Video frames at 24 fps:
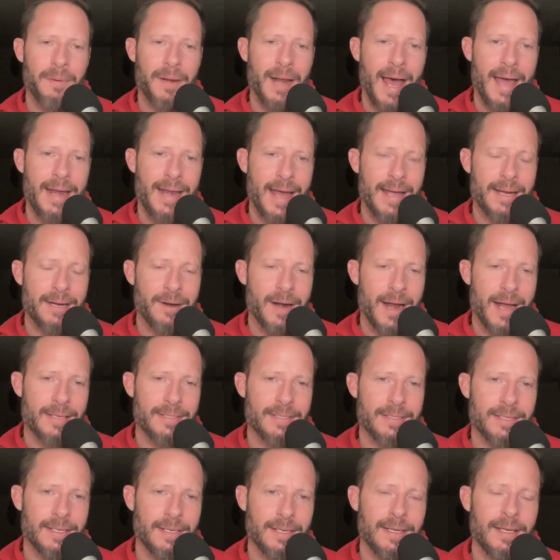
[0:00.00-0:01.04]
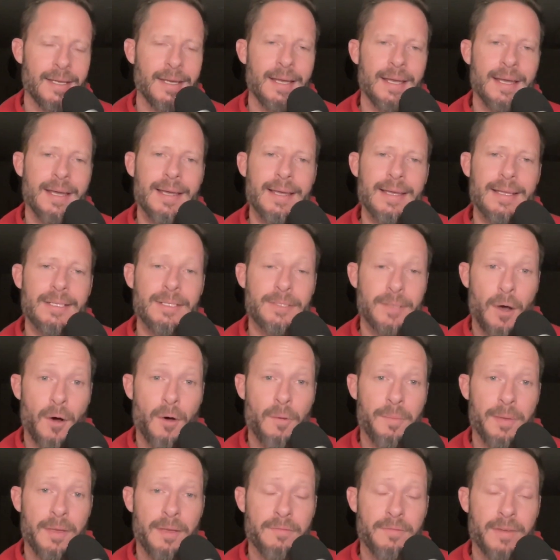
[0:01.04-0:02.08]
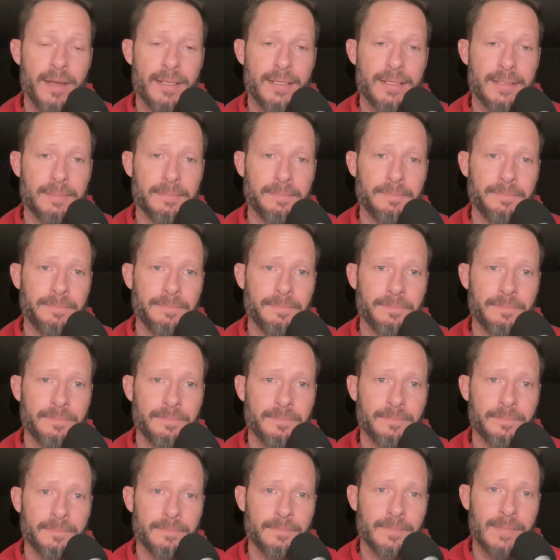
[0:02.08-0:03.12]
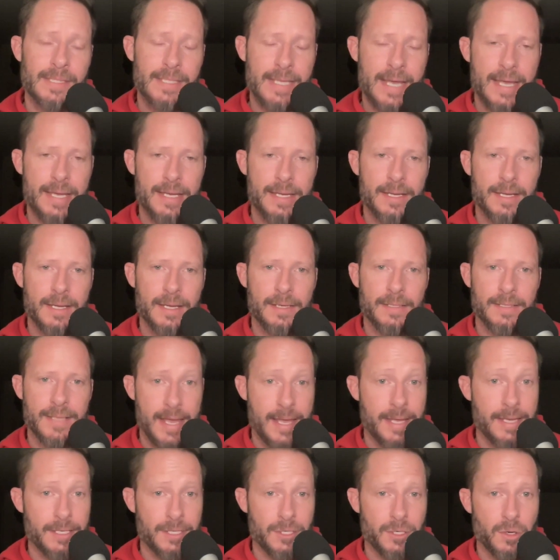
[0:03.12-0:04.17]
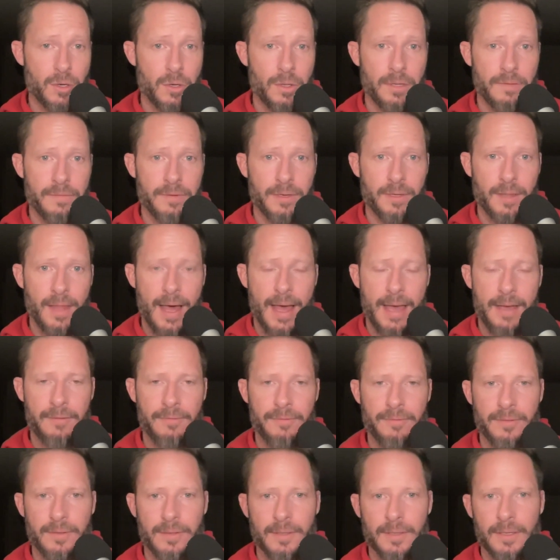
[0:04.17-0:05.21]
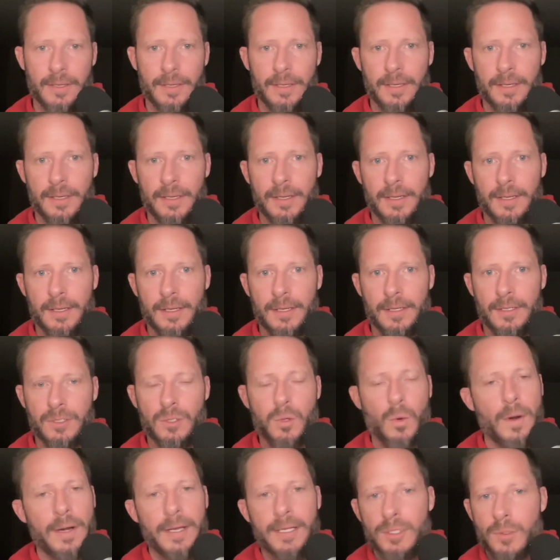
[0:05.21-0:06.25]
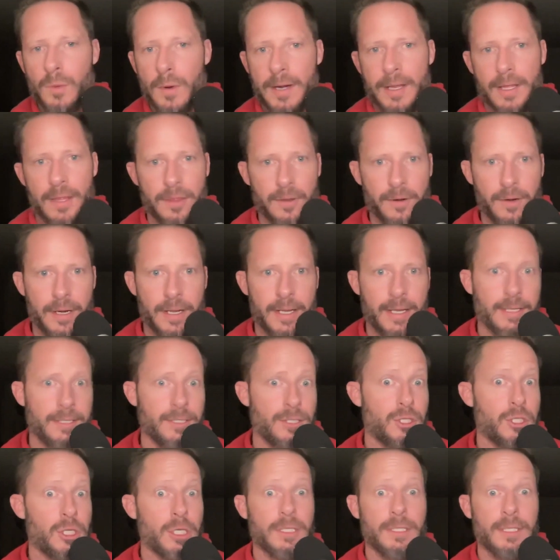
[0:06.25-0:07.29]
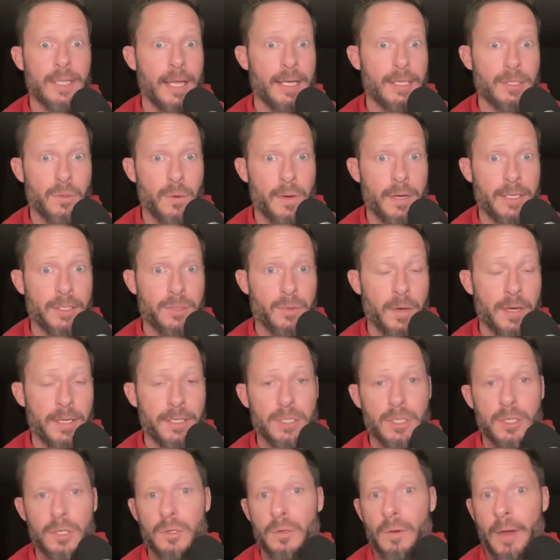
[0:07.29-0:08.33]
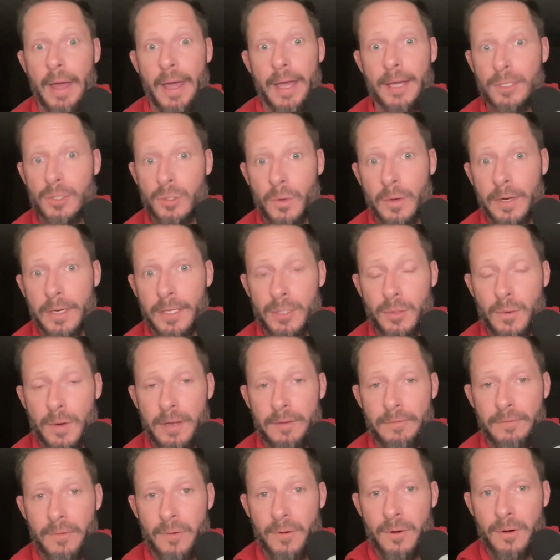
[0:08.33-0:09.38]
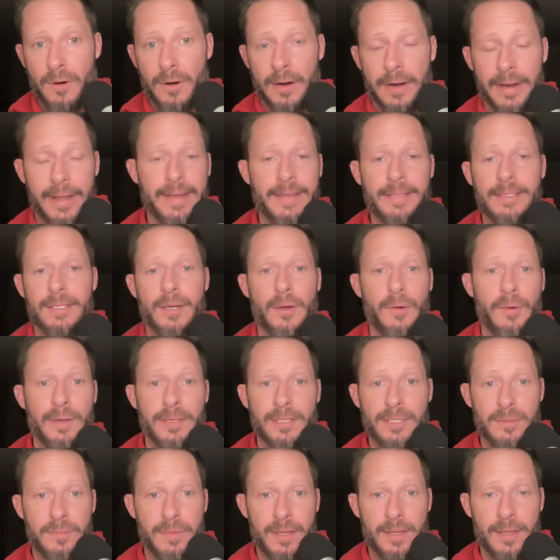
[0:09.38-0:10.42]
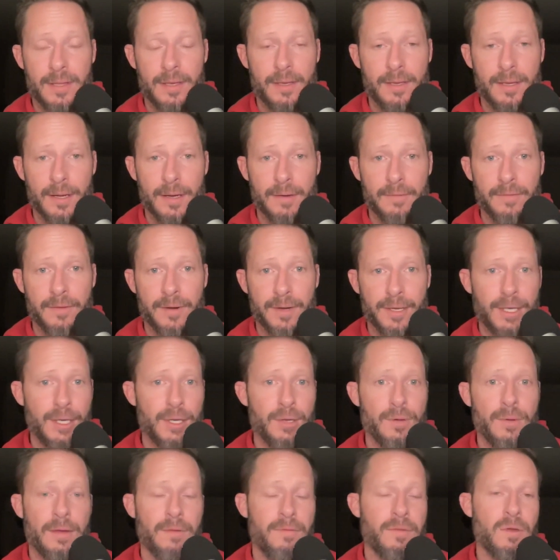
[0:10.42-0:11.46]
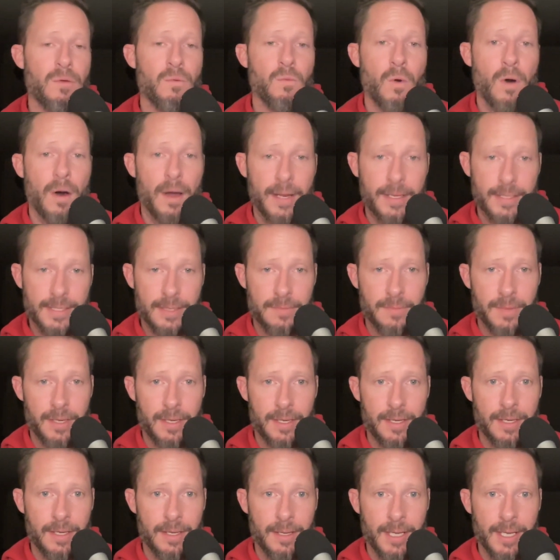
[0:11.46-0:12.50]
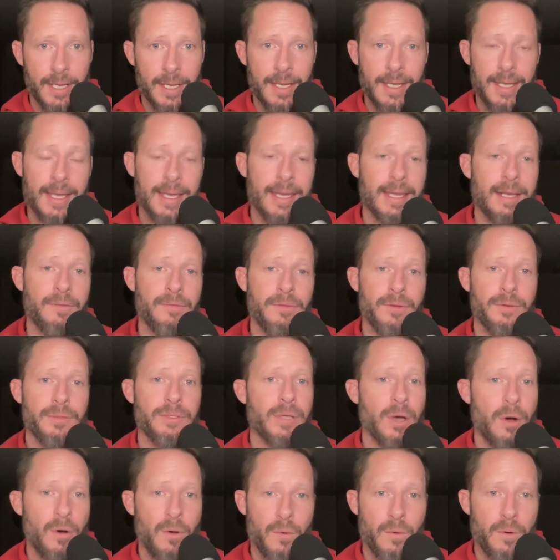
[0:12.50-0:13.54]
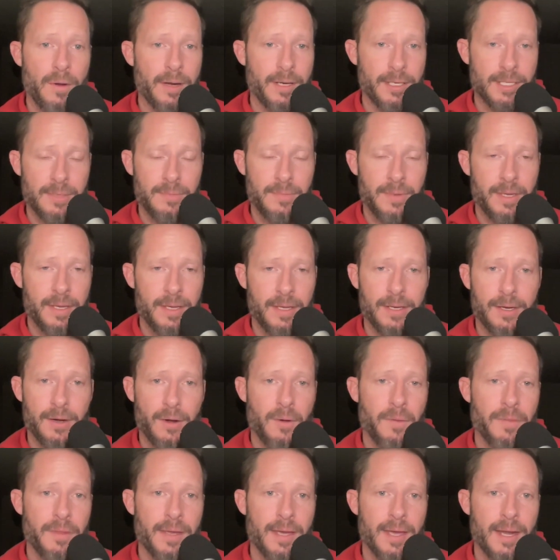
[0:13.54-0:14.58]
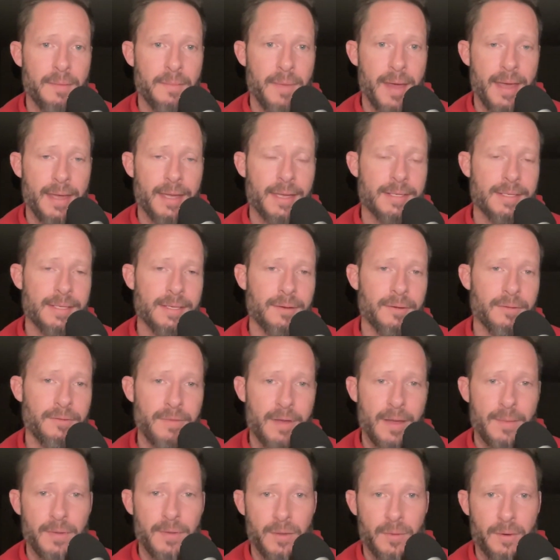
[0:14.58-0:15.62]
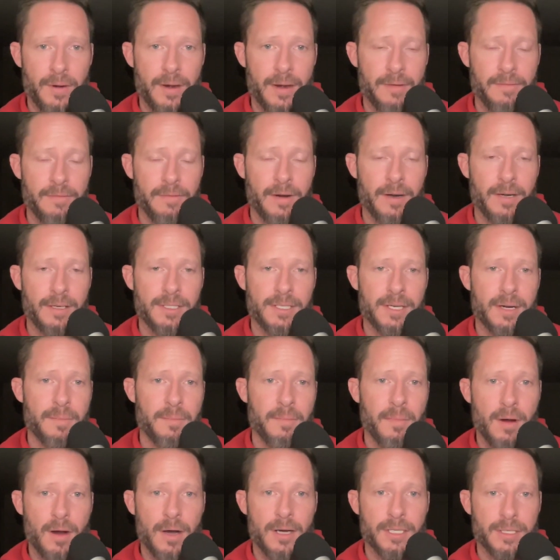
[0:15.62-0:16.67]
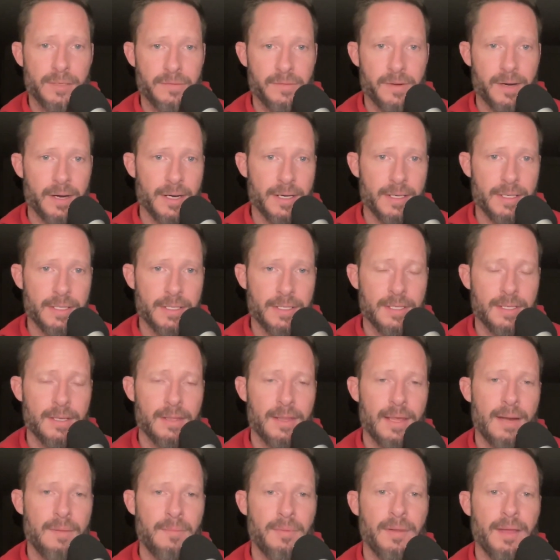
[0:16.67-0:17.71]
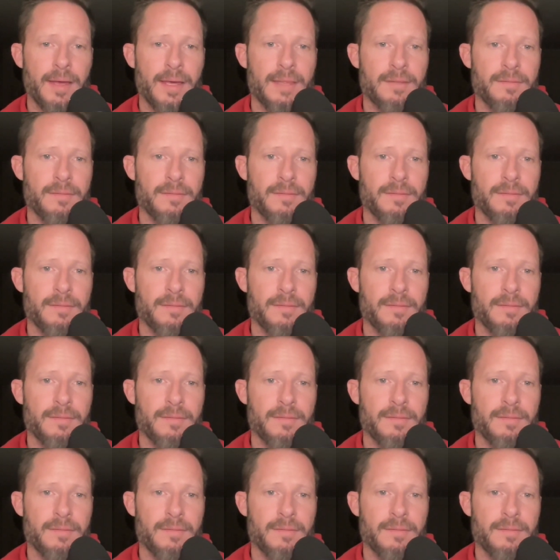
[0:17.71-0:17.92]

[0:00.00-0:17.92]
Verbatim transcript: I digress. Don't be a victim. Take take control of your life 2023, just like 2022 and 2024, is going to be the year for you if you want it to be. And if you don't want it to be, and you're only going to make it till February 1st or March 1st, and then play the